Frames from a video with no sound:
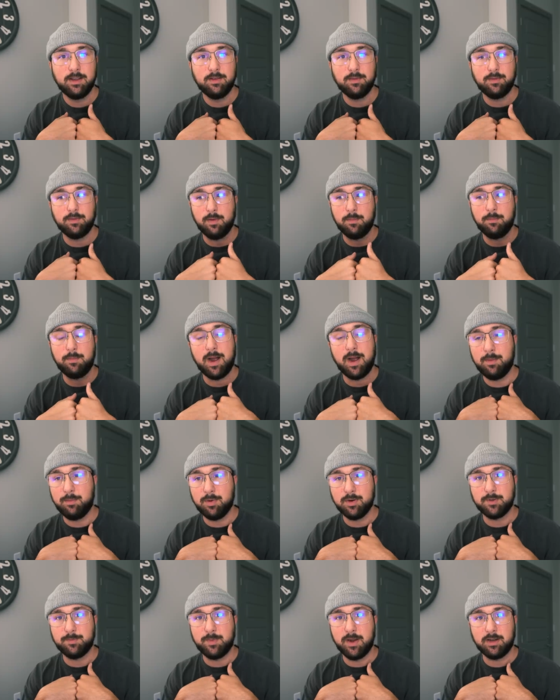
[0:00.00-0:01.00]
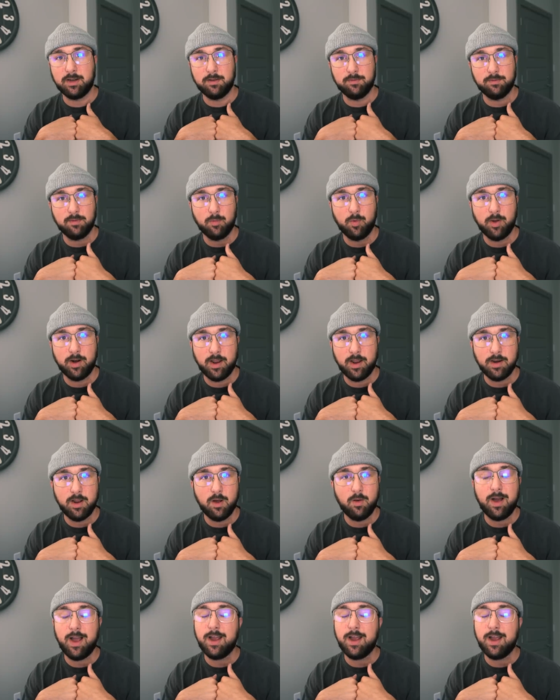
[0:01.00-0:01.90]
from my perspective, from what I know.